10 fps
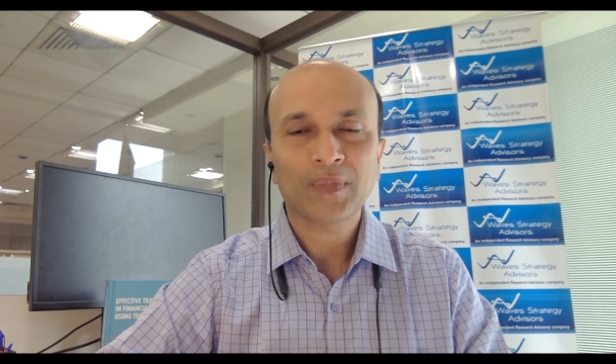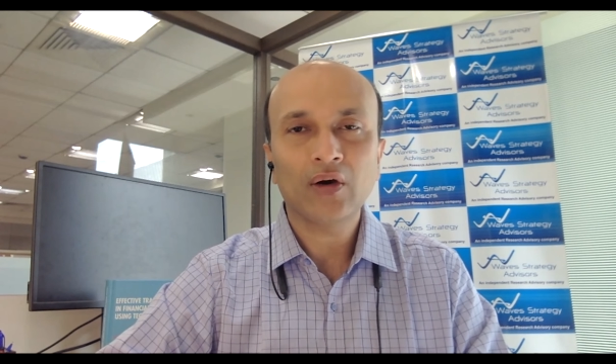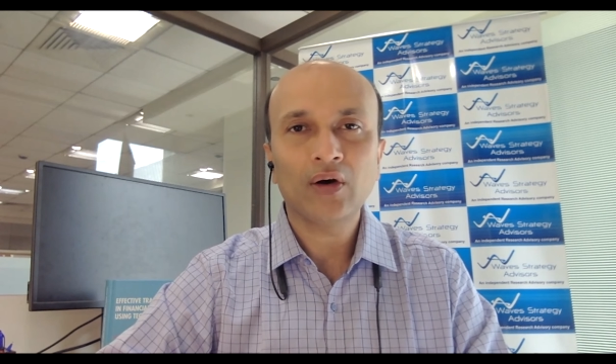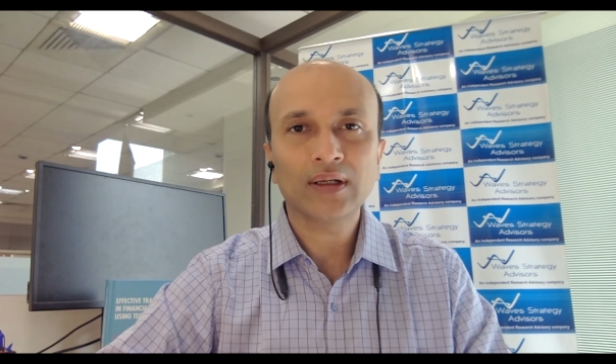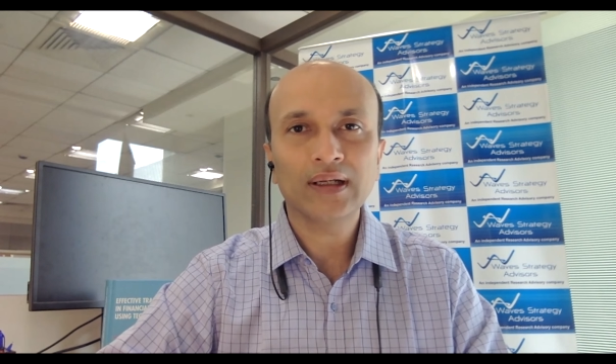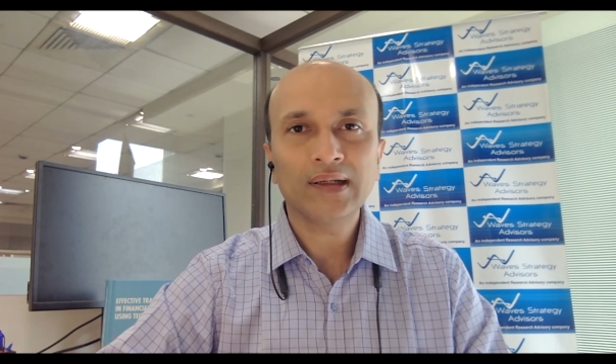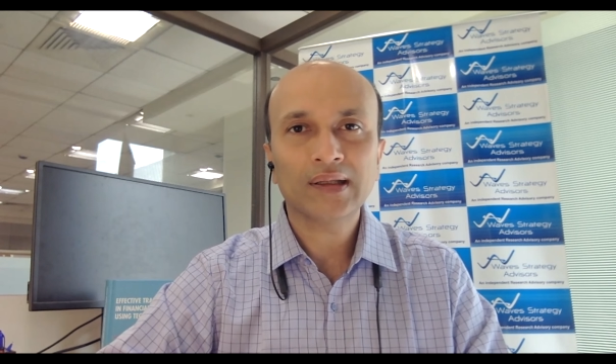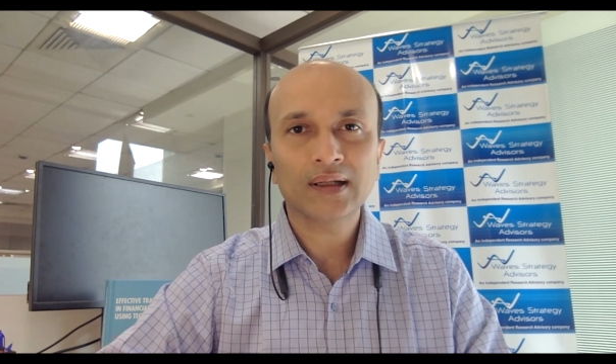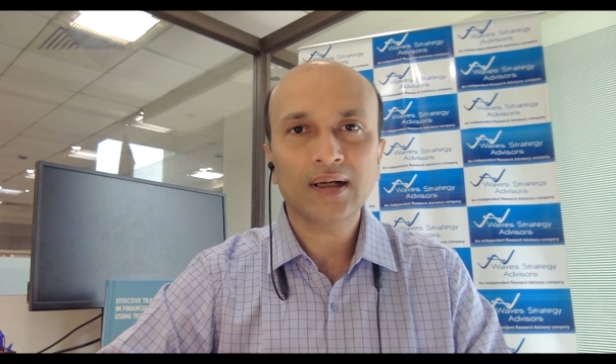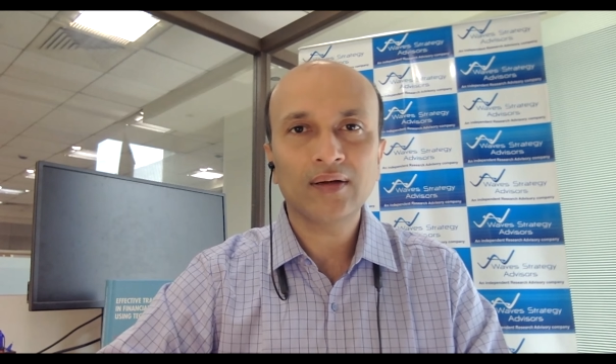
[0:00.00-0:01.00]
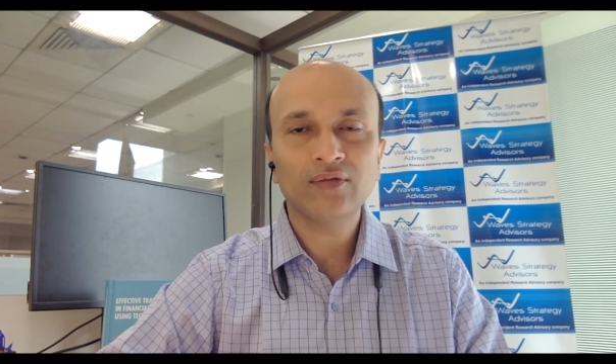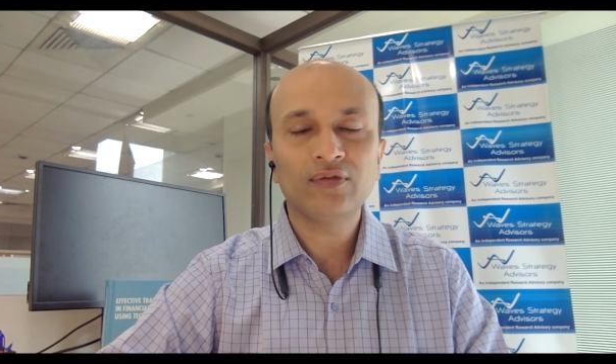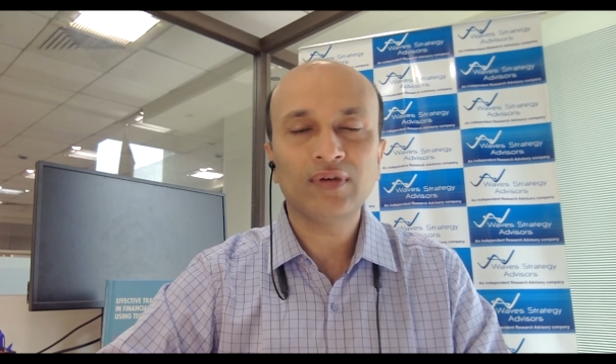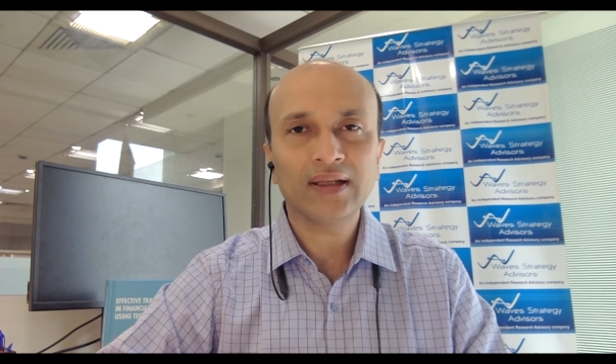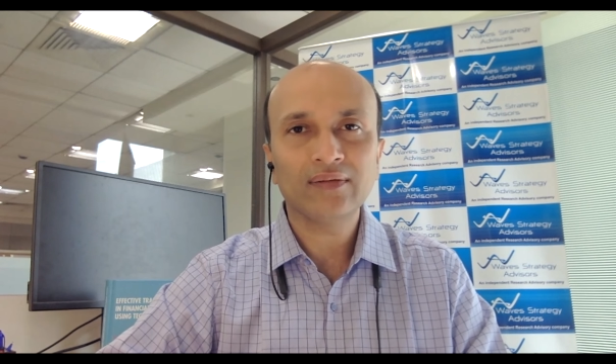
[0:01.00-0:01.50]
or it's a
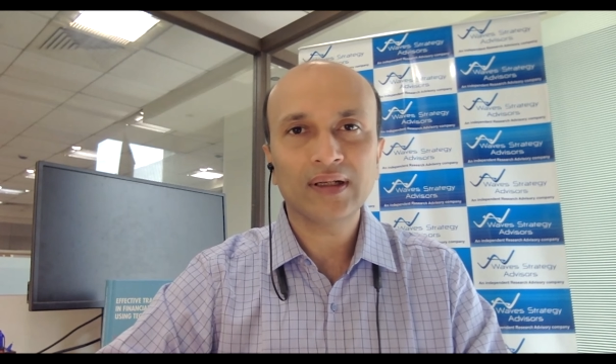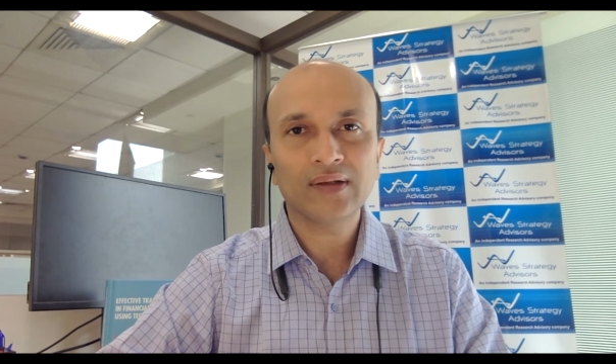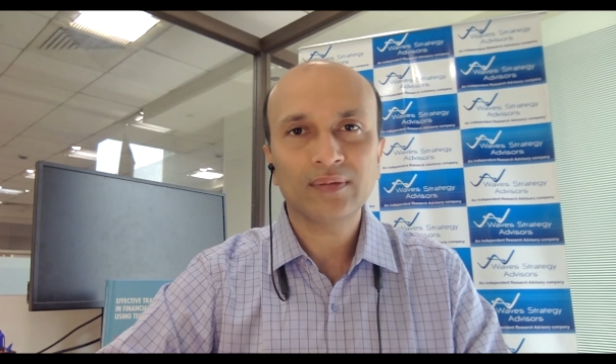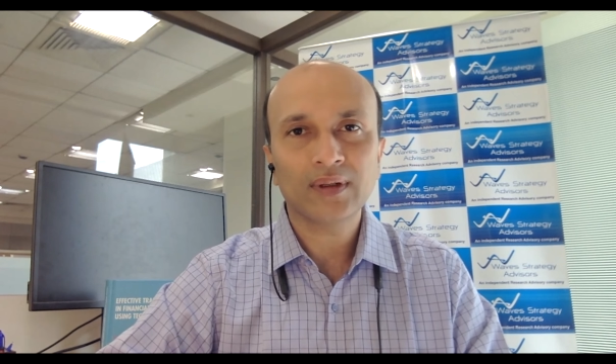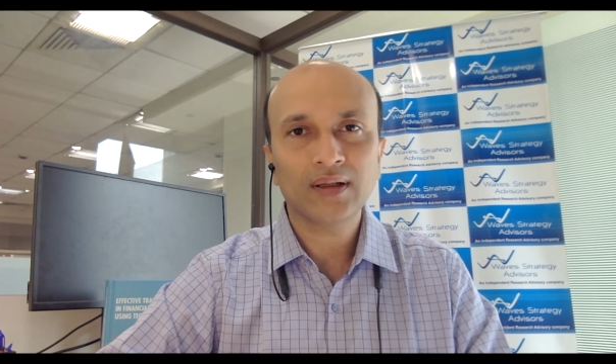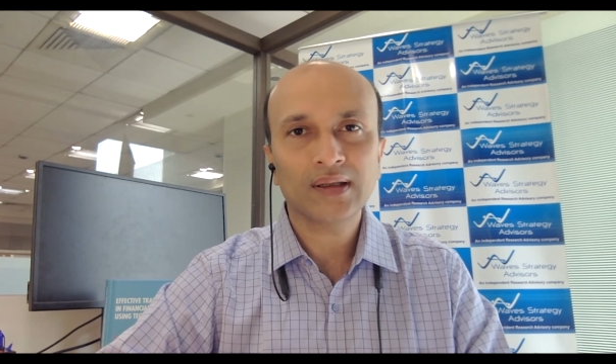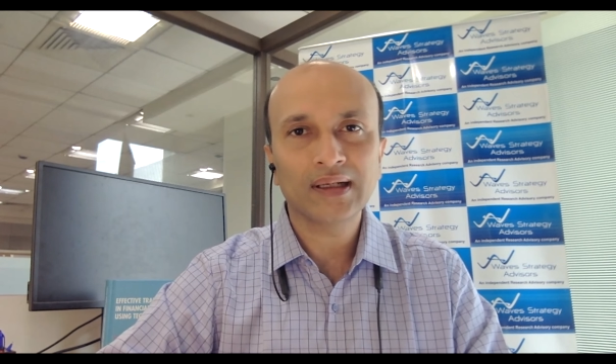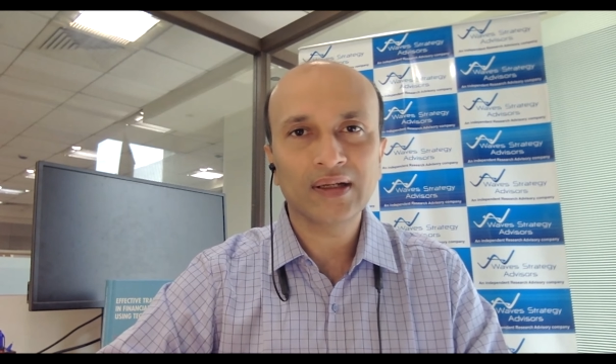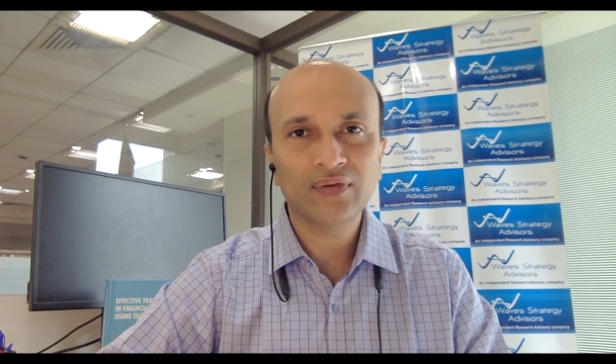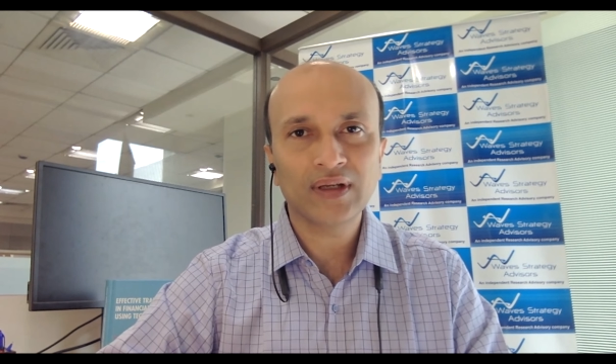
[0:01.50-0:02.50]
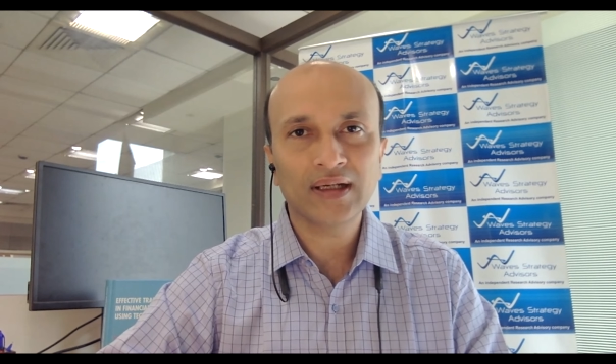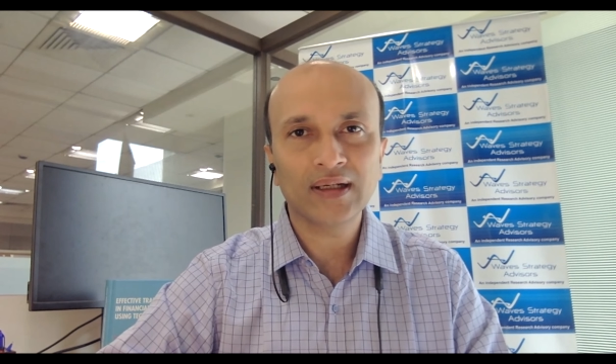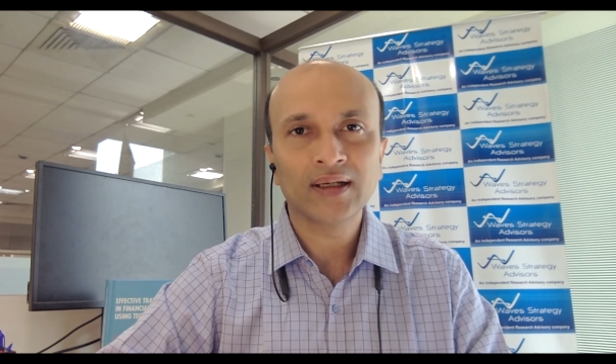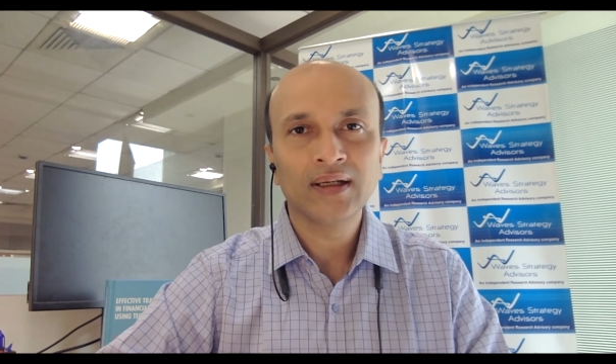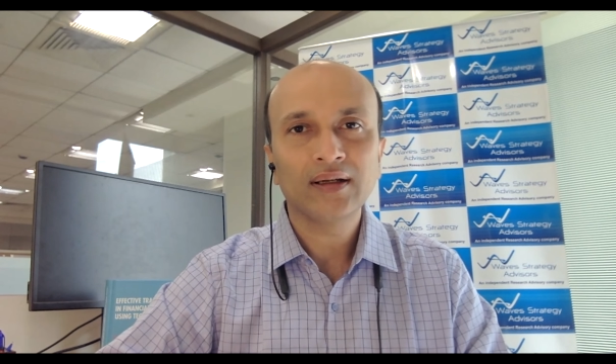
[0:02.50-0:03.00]
very, very
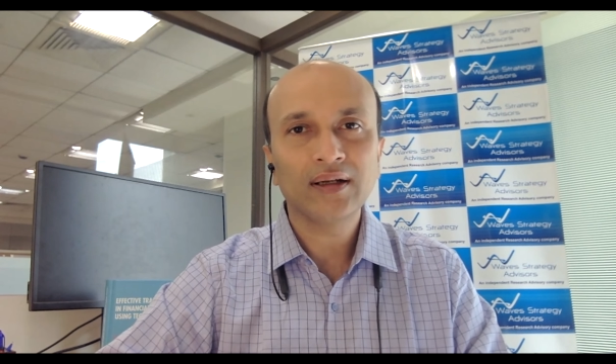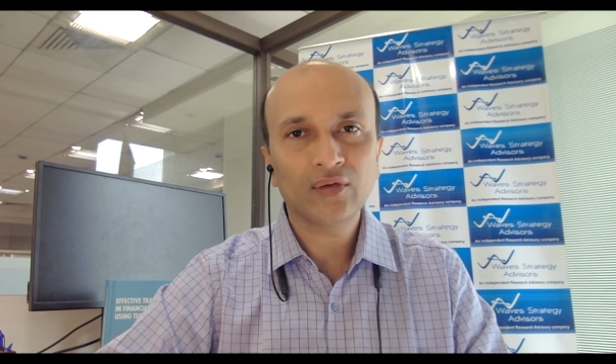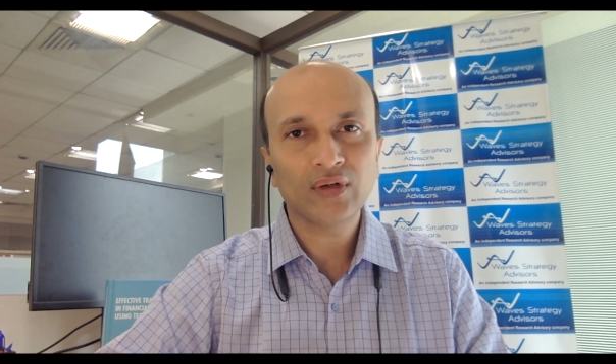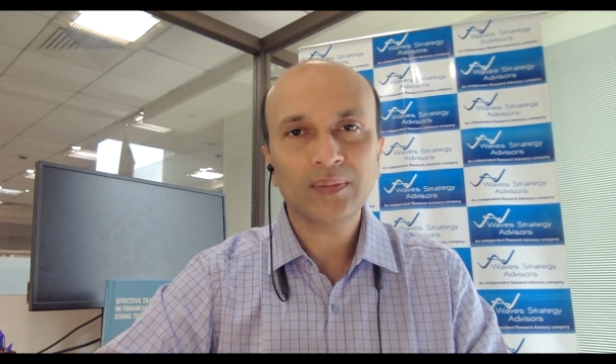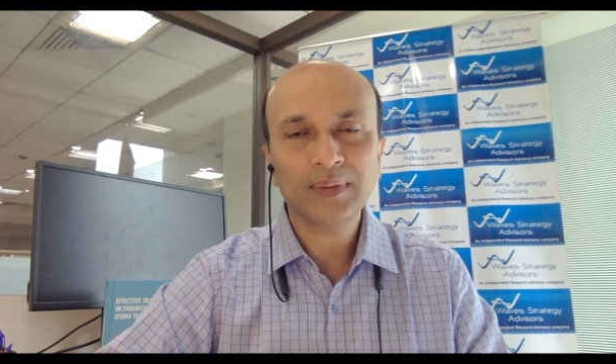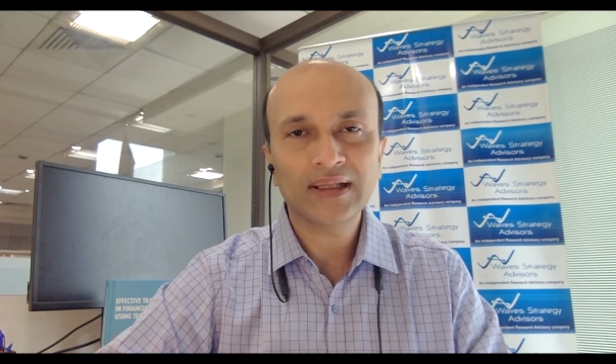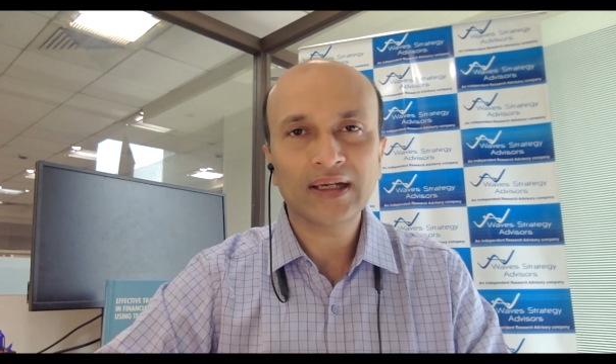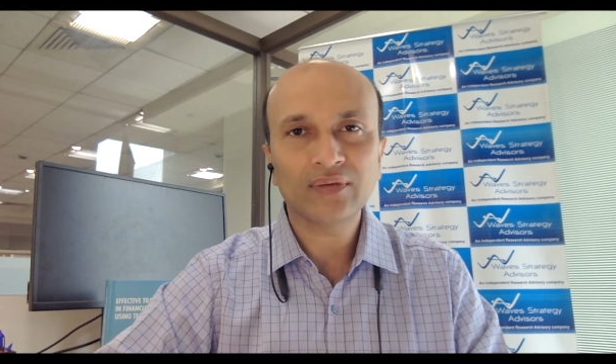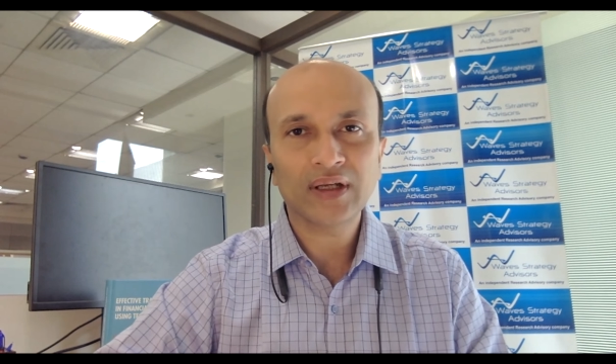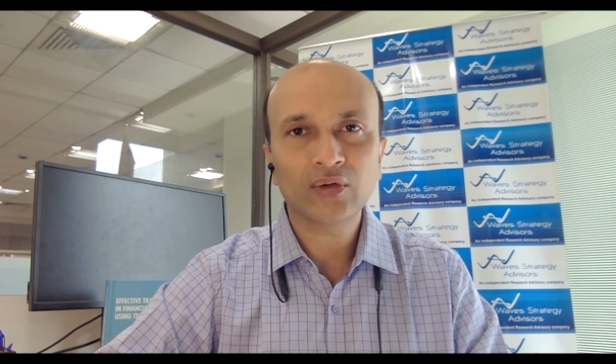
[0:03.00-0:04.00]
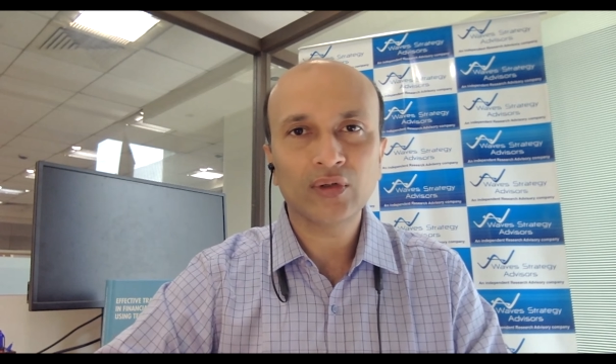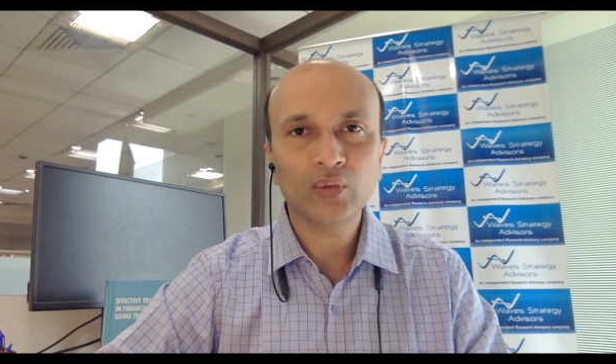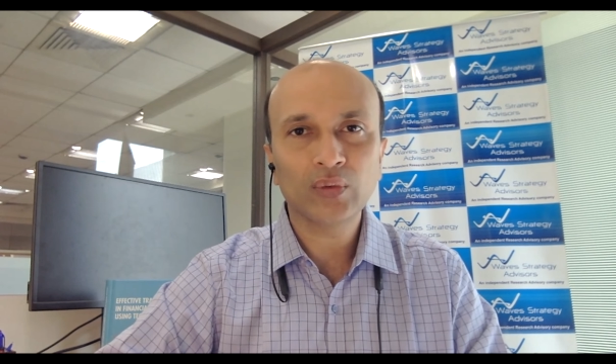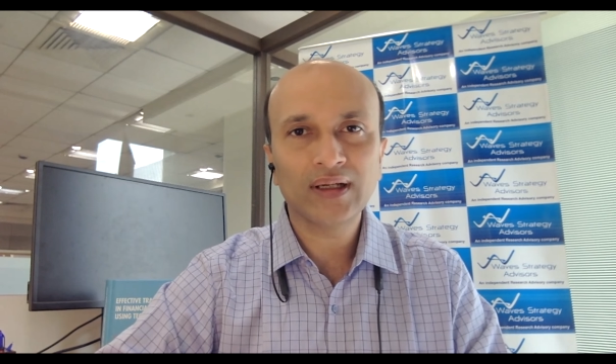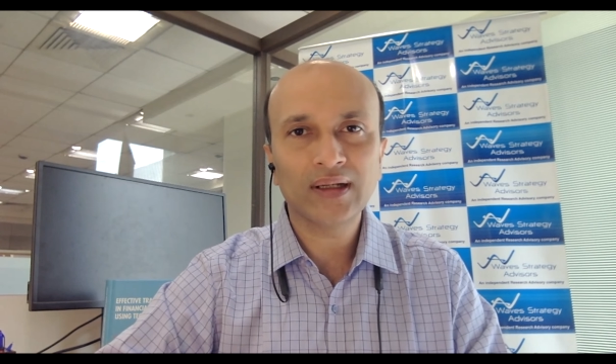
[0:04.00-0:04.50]
significant retracement that we are going
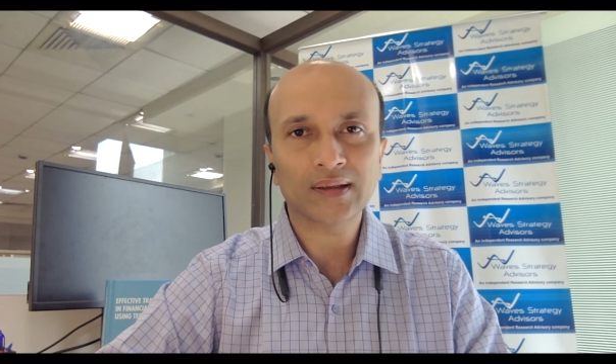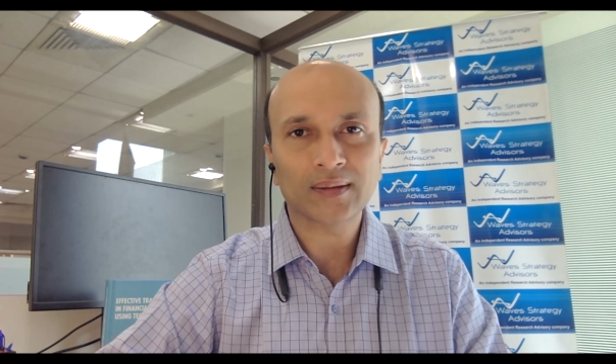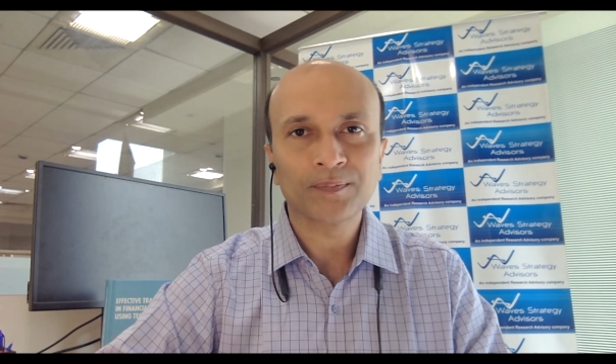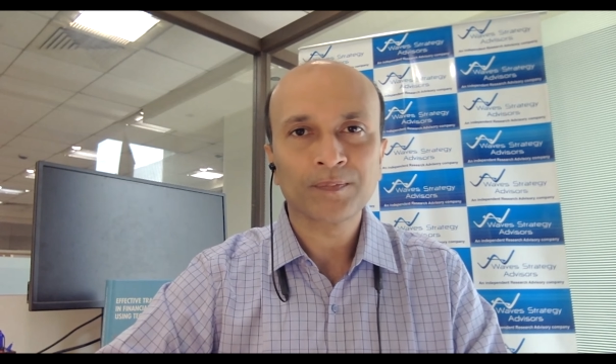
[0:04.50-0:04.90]
to witness.